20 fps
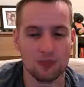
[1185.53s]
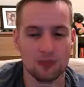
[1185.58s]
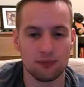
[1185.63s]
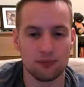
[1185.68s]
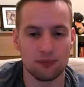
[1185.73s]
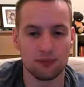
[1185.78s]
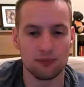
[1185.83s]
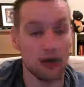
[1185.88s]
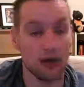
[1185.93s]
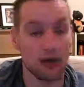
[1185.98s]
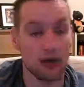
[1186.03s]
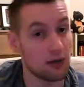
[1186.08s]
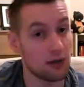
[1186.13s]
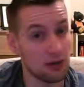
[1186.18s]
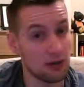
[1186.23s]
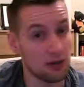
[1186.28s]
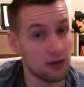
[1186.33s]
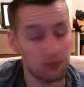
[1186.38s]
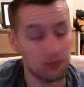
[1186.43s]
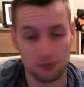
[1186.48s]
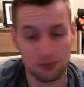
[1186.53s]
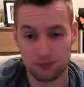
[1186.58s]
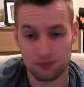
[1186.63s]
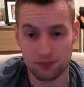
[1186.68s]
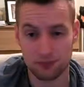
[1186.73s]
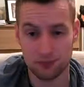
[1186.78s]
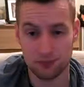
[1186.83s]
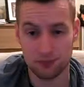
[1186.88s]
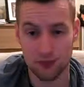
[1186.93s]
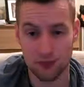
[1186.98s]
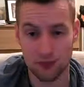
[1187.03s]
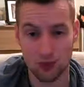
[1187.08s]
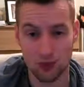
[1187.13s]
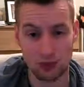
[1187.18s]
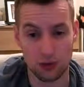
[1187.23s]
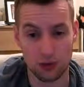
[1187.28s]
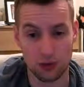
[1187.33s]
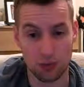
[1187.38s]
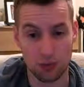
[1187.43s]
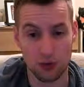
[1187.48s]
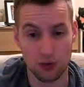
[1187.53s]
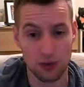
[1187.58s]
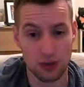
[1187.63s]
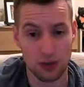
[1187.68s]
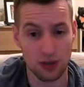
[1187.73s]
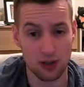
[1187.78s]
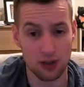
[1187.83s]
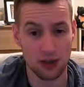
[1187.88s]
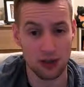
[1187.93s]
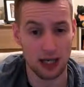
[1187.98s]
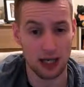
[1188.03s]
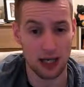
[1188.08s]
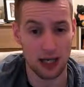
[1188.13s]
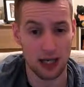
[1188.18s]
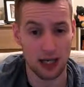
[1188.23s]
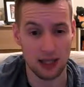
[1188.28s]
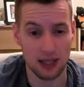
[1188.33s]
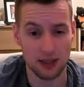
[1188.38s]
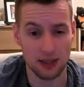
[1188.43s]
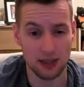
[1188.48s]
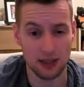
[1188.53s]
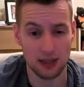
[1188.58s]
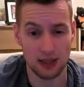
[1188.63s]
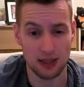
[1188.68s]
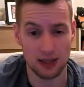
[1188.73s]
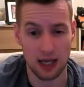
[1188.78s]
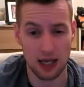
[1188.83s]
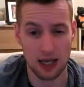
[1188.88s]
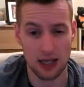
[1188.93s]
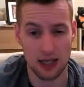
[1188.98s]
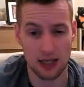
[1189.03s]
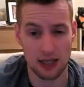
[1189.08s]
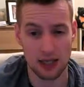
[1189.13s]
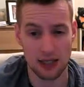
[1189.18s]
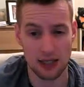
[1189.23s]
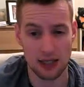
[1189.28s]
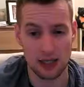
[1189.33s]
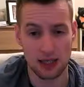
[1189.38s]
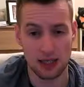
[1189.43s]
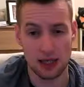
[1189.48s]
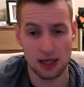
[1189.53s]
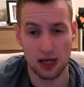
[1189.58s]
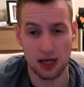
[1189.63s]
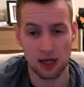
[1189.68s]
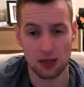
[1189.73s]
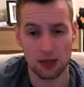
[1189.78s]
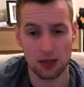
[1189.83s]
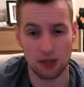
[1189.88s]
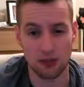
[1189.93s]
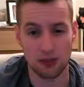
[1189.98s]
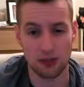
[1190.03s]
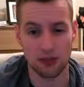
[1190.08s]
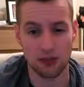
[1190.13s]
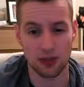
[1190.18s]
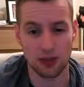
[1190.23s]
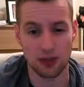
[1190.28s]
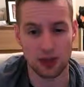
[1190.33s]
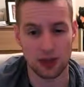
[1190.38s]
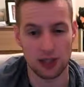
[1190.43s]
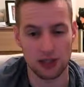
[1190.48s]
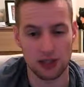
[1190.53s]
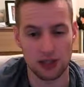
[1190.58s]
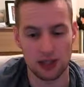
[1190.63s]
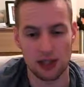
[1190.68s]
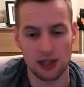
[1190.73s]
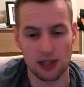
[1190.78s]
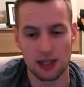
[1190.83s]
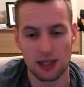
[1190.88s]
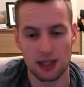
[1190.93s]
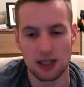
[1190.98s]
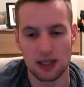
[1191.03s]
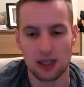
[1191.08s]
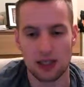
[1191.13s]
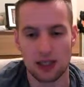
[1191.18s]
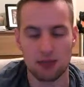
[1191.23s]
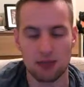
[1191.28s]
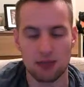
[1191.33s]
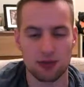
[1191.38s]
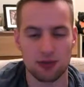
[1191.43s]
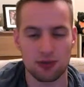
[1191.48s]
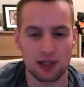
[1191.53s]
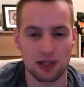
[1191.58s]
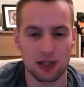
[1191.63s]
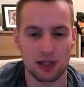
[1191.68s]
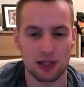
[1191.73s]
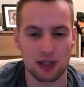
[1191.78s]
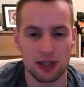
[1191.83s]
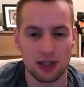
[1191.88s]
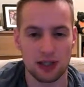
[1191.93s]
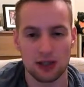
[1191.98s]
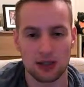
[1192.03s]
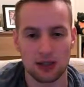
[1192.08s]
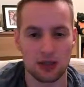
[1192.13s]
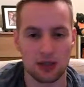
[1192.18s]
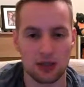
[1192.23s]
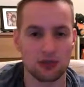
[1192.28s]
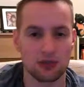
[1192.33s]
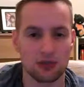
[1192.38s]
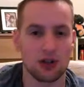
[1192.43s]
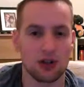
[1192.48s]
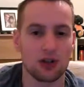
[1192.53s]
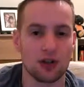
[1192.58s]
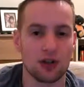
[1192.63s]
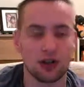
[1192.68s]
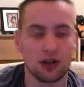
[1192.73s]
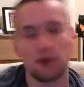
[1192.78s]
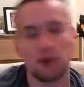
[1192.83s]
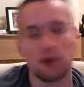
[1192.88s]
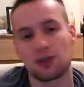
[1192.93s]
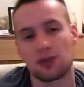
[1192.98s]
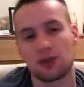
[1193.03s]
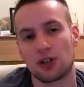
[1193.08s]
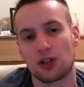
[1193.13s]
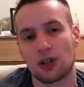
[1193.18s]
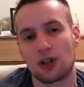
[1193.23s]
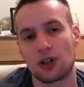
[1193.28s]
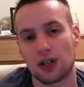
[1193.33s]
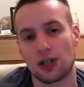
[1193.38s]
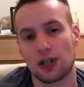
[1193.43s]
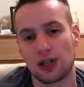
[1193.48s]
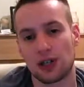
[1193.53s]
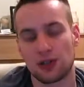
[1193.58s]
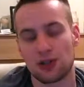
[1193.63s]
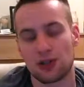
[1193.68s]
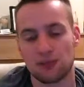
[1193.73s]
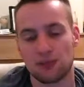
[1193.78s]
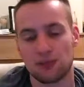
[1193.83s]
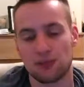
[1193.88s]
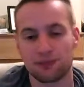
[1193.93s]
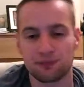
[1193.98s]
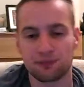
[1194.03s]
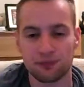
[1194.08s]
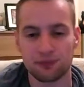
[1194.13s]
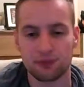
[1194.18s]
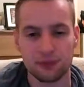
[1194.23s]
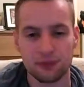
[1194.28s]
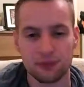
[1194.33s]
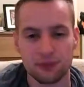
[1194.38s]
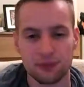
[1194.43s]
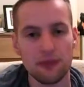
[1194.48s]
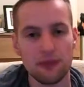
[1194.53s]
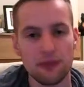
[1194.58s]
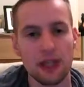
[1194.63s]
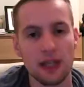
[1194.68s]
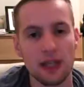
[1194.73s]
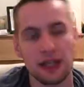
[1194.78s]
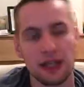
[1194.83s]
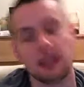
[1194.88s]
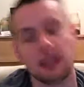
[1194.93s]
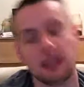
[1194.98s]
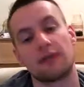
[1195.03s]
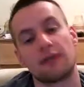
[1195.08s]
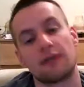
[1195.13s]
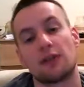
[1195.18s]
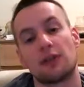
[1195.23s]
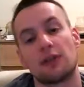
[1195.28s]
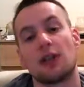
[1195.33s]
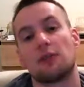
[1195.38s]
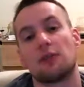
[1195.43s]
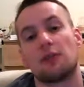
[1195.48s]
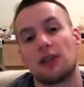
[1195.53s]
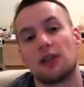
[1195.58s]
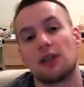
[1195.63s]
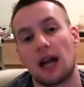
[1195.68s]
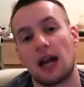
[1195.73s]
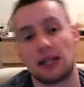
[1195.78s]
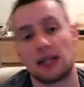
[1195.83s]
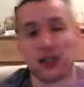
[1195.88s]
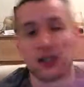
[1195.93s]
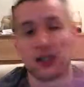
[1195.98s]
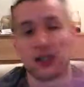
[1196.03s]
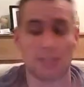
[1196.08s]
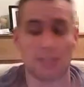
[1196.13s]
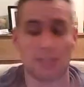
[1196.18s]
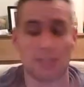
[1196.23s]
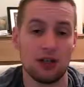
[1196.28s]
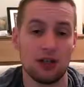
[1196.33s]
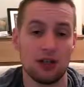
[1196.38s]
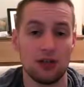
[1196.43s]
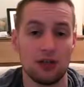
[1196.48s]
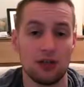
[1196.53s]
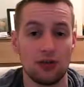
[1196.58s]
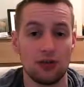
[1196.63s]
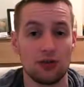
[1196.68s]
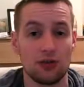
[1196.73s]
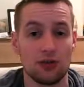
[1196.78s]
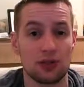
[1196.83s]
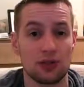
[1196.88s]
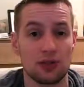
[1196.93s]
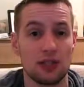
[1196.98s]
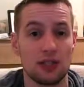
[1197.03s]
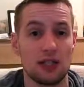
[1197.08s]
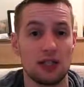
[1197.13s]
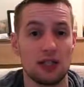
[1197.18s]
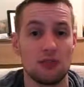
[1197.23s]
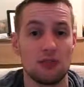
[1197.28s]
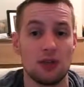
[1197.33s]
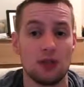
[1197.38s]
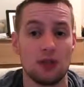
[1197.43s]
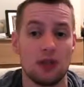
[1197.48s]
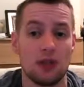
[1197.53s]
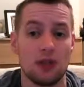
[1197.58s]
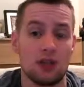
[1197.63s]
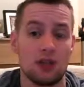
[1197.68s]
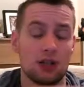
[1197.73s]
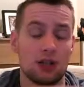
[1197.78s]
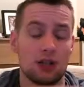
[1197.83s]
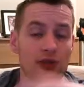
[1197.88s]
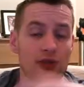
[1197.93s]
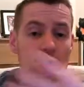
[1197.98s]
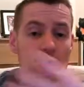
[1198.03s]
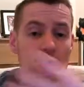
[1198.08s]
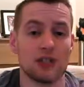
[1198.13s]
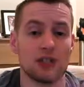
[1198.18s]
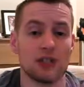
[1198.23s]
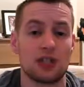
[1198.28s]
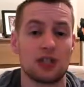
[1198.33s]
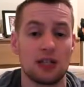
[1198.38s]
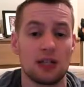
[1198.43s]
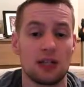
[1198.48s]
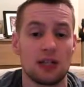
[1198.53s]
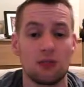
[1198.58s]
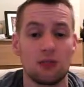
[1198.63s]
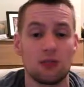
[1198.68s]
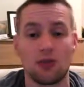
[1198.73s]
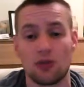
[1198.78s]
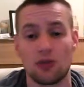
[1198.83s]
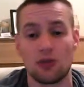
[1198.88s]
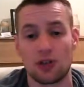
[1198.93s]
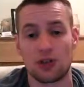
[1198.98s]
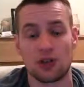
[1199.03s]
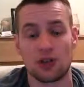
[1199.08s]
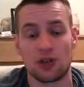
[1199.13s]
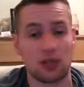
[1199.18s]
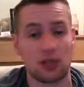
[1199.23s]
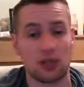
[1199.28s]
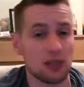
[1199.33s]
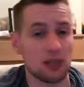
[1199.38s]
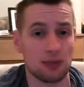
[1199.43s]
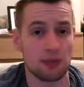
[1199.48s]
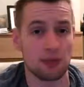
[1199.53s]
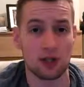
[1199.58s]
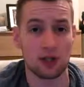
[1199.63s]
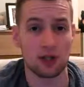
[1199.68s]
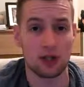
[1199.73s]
power up or support card, and a uncommon Ron Hainsley. Click proceed. Those cards go into your card collection, and they can either now be added to your team, using your team, or you can just keep in your card